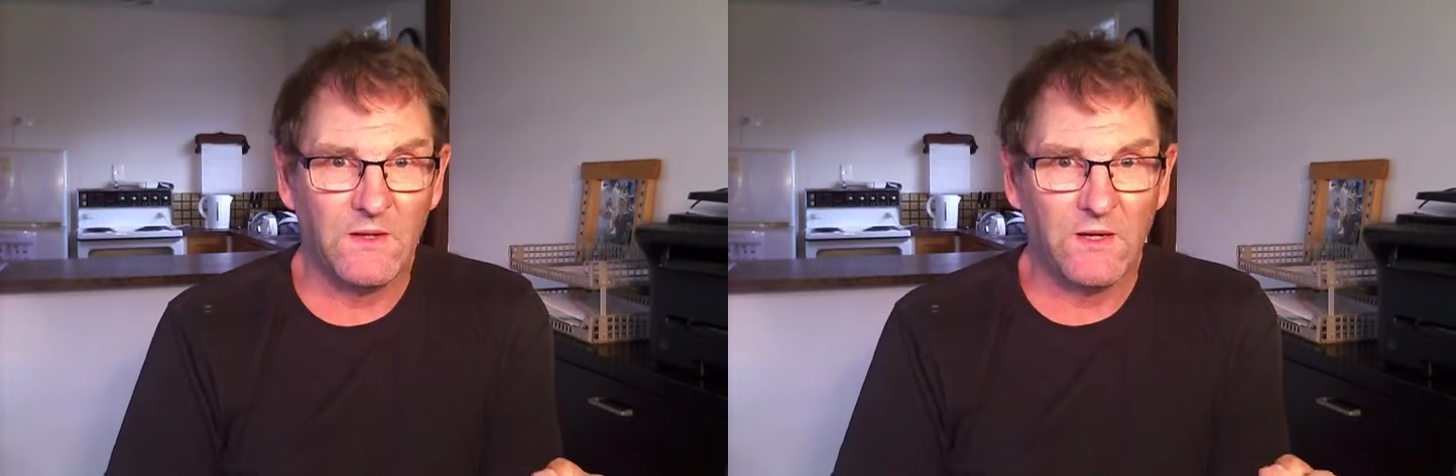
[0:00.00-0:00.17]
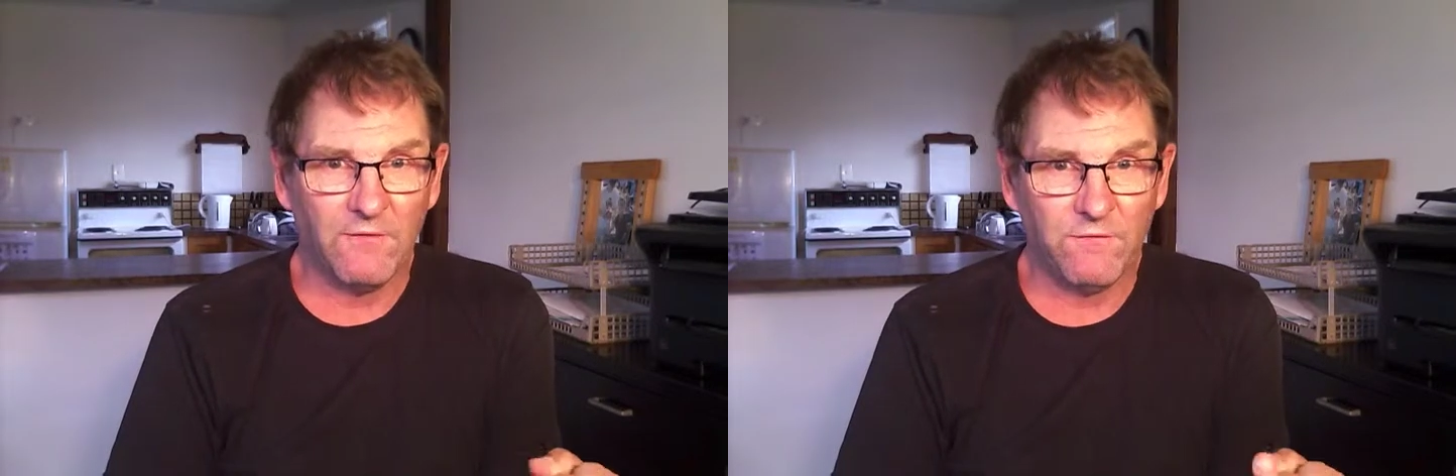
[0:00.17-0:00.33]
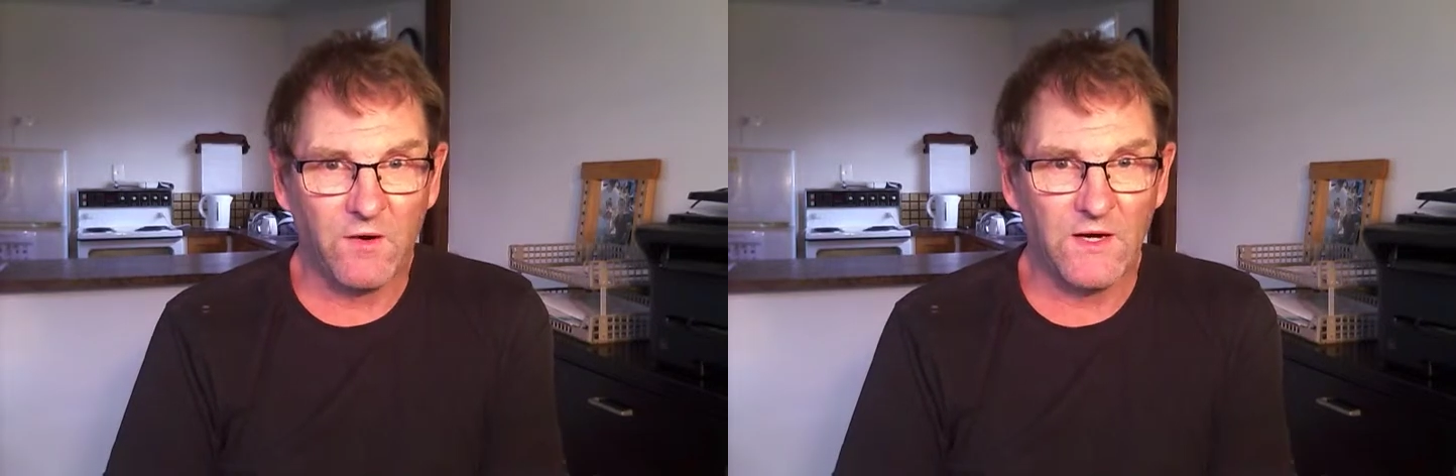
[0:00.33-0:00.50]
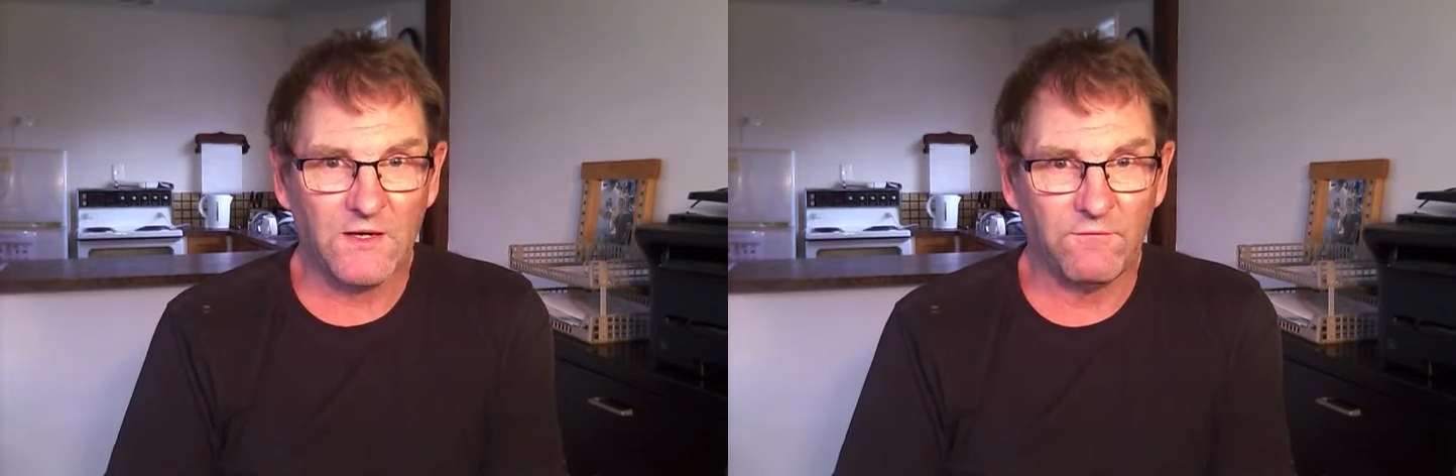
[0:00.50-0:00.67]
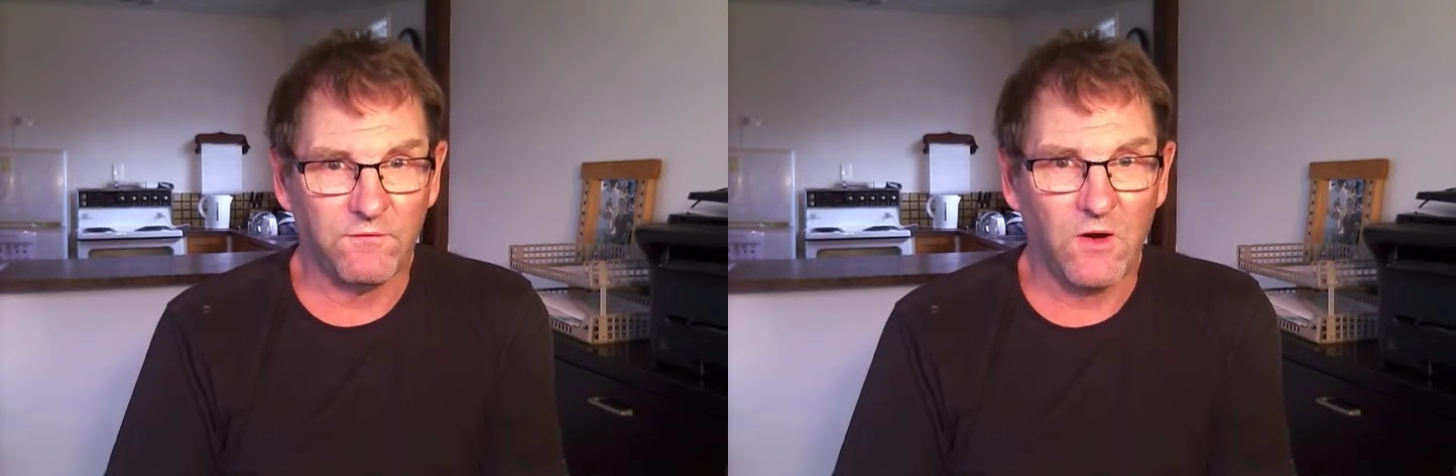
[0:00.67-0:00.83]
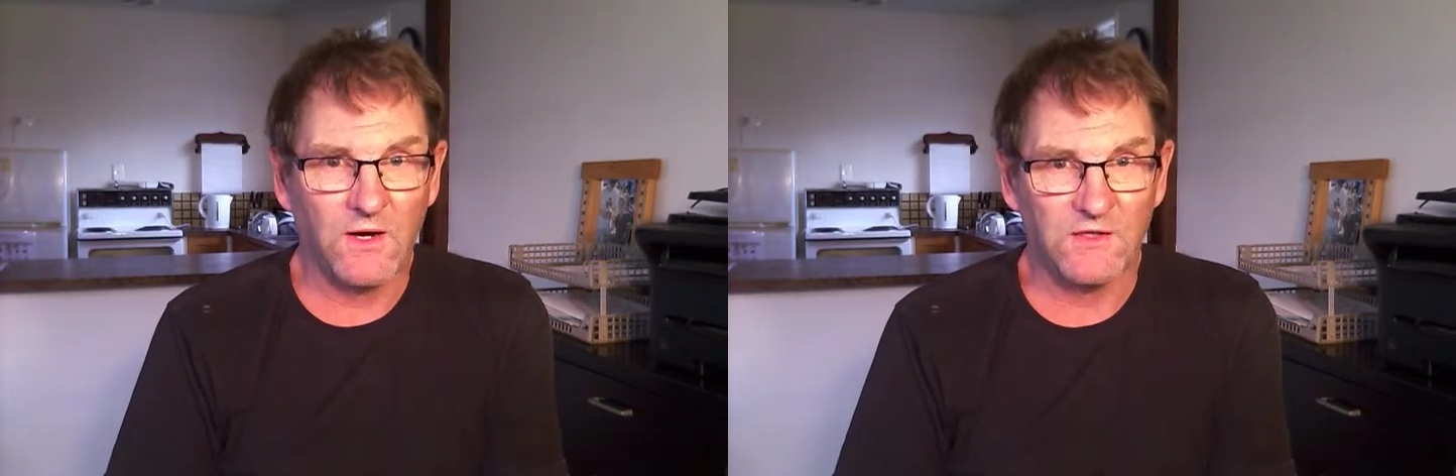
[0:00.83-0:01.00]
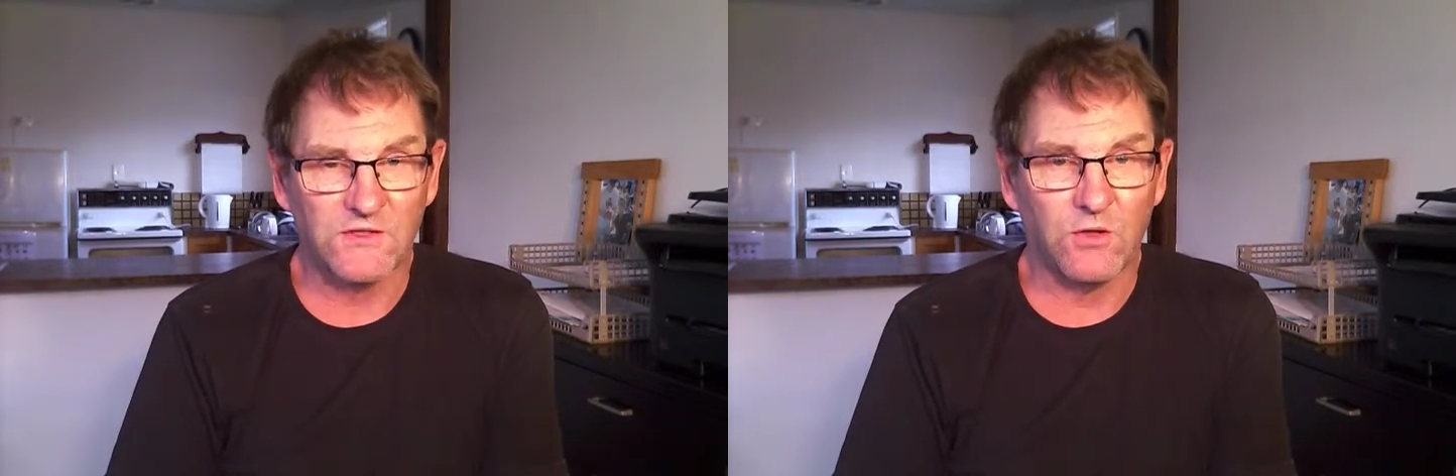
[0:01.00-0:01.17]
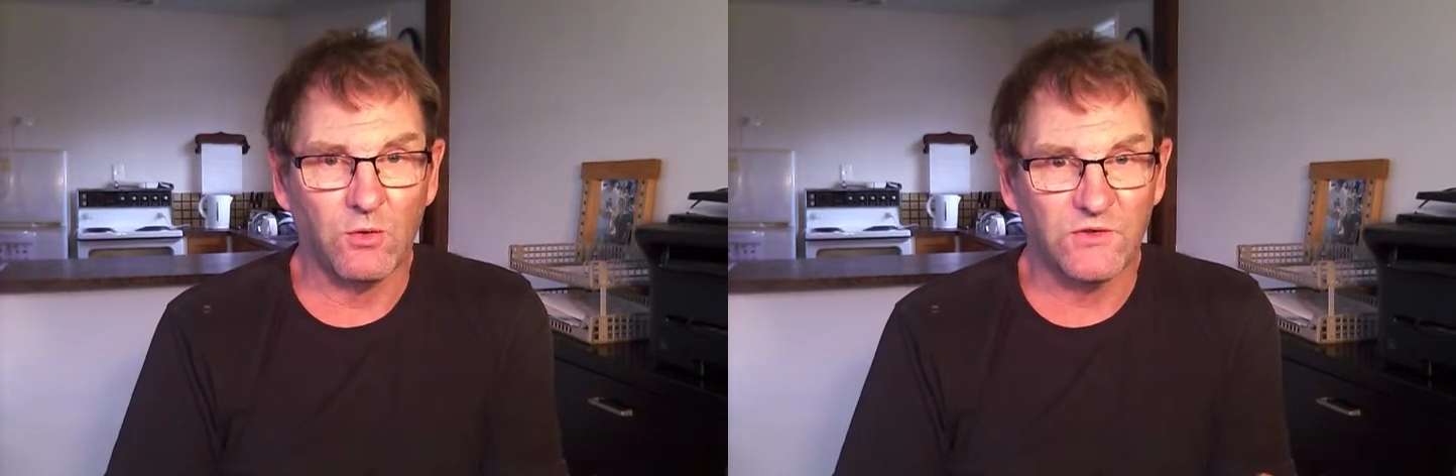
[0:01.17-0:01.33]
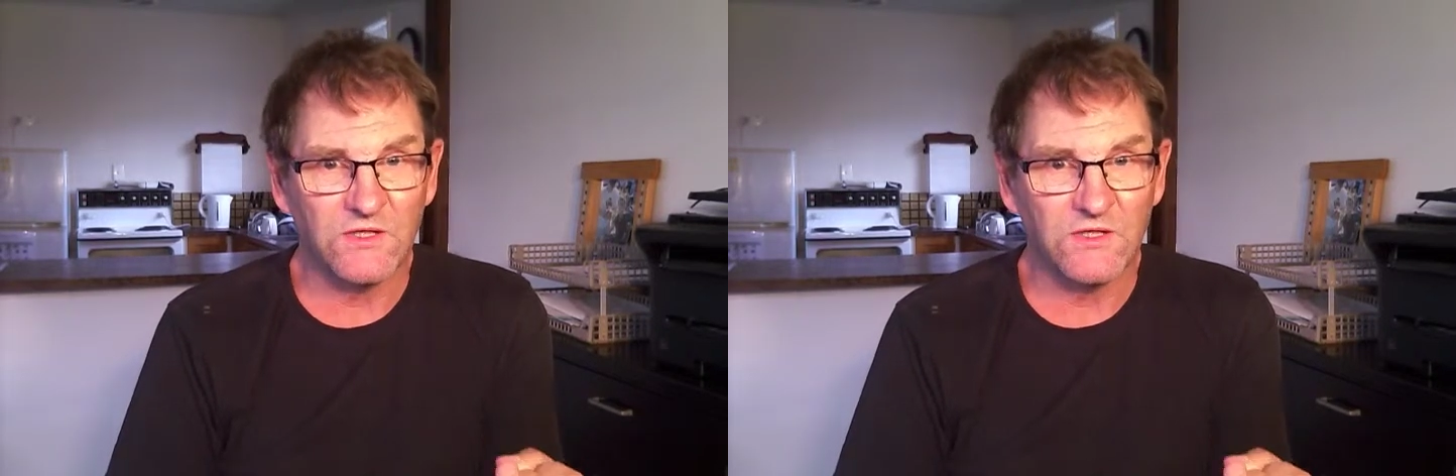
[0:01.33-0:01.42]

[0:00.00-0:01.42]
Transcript: a flying school.